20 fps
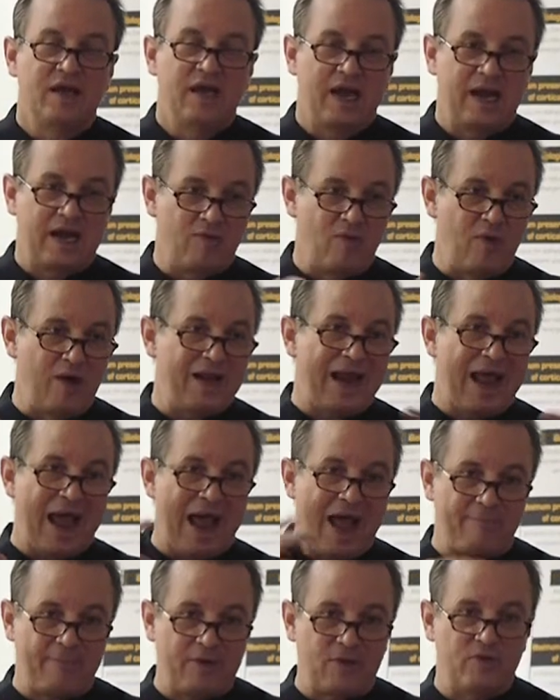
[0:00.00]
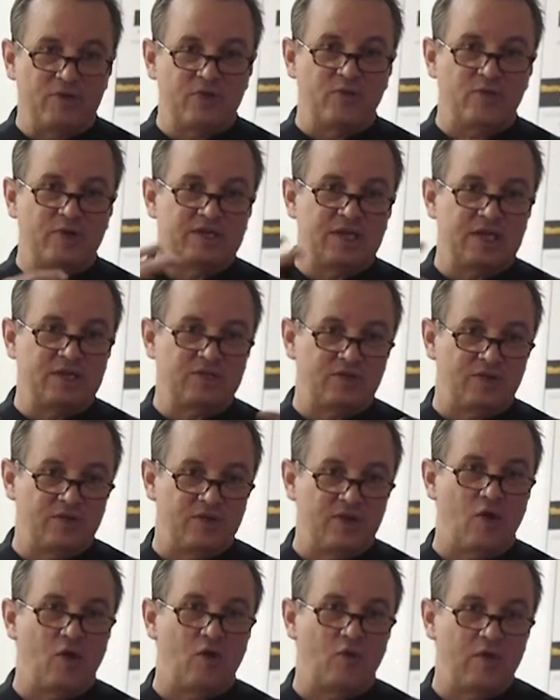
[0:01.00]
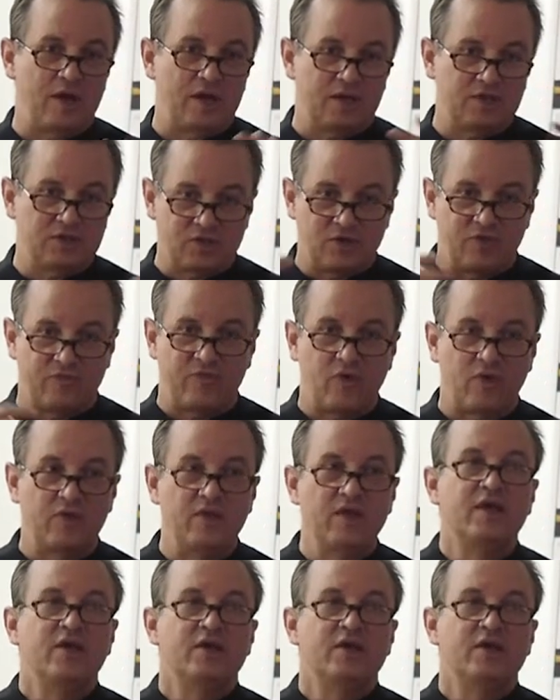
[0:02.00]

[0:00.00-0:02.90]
and he wasn't happy with the retention of the O-ring and so forth.